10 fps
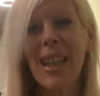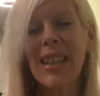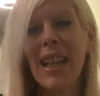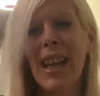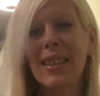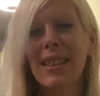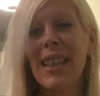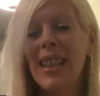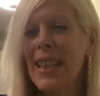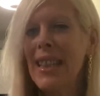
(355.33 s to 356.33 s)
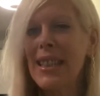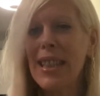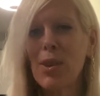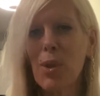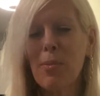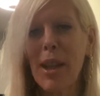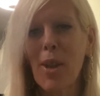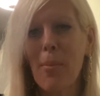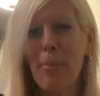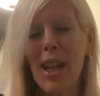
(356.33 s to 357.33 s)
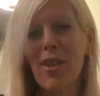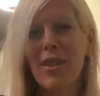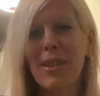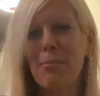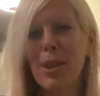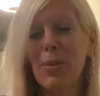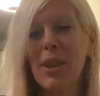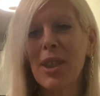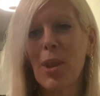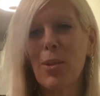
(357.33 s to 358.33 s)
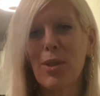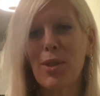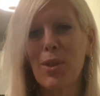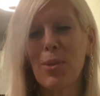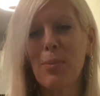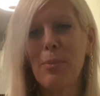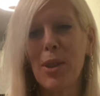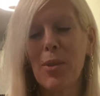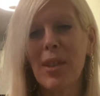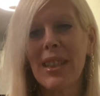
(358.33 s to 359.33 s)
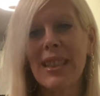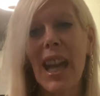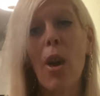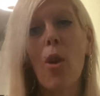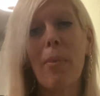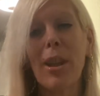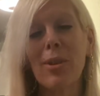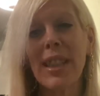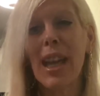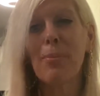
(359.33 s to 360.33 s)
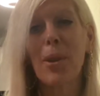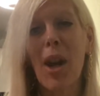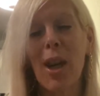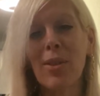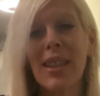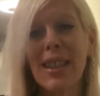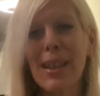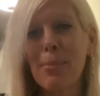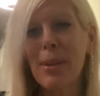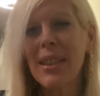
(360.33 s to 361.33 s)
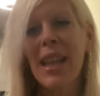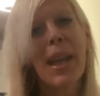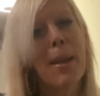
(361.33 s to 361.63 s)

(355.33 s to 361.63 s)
Guys, this was my comparison between those two beauties. I hope I could help you out a little bit.